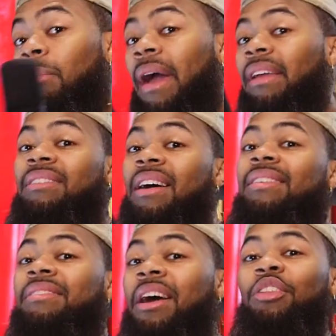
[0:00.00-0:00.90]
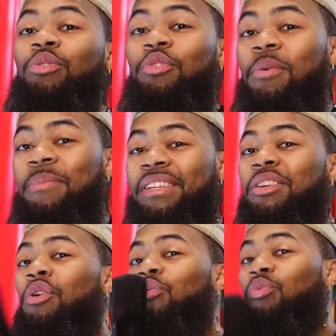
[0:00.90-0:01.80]
mic does cut through your mix
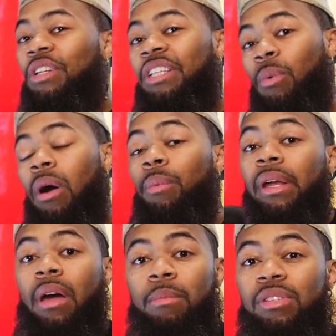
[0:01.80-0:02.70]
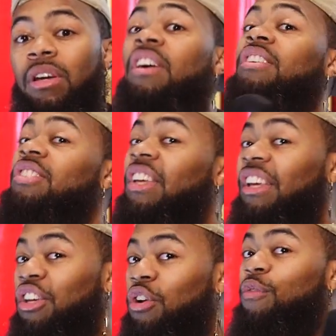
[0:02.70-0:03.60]
really well when it comes to
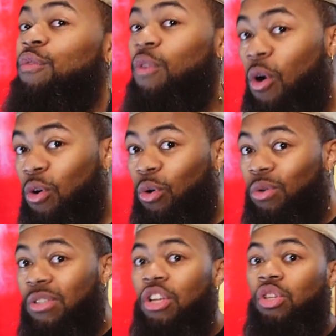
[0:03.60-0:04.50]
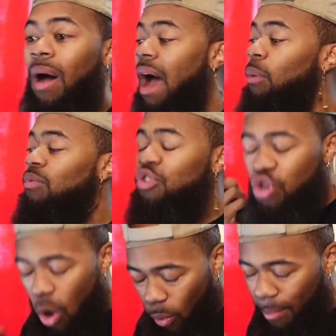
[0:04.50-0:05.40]
singier your vocals. So I
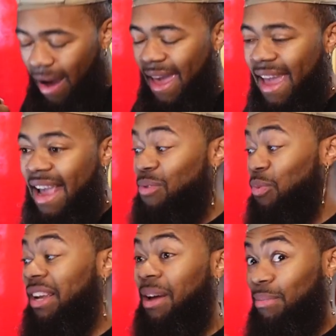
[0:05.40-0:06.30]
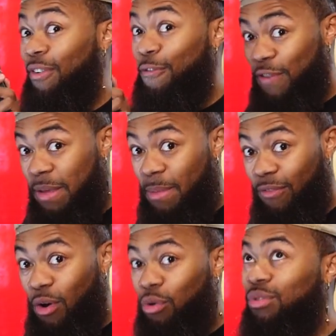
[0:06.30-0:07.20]
know in my head, when it comes to female
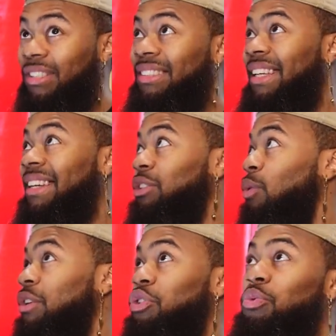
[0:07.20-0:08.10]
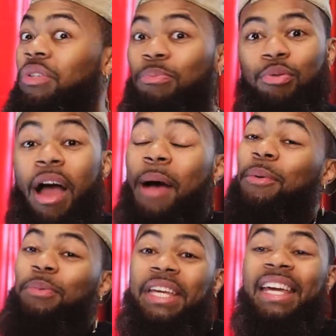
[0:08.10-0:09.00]
vocals, this thing is going to
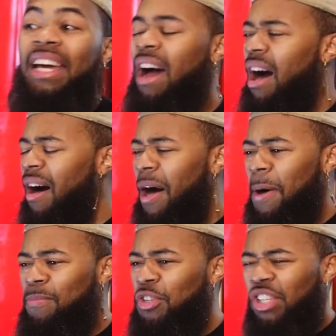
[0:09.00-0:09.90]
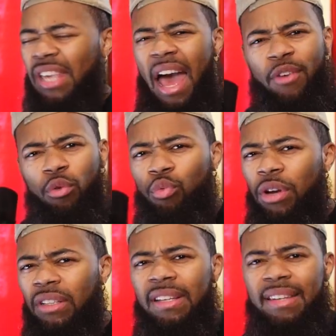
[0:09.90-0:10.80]
probably uh, just have a
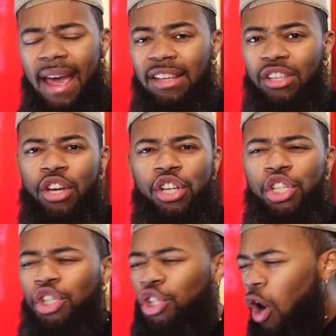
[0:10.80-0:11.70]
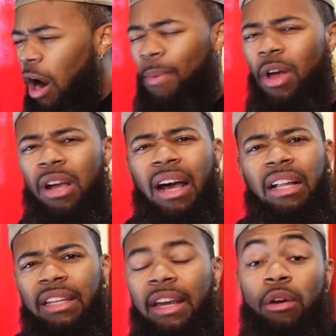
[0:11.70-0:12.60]
really nice, sharp,
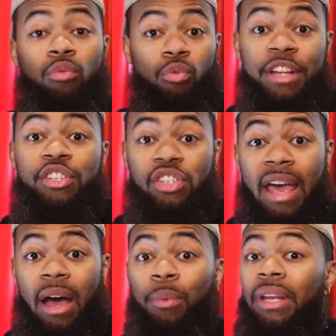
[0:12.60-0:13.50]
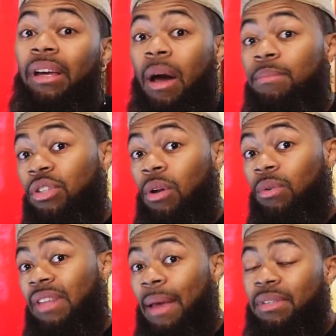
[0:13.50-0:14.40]
clear, rich sound when it comes to
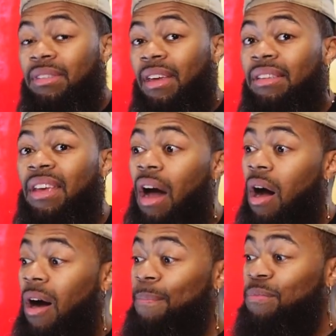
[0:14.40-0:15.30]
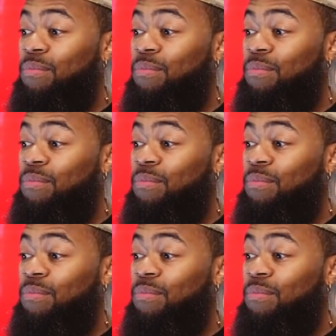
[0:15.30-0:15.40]
those types of things. Uh,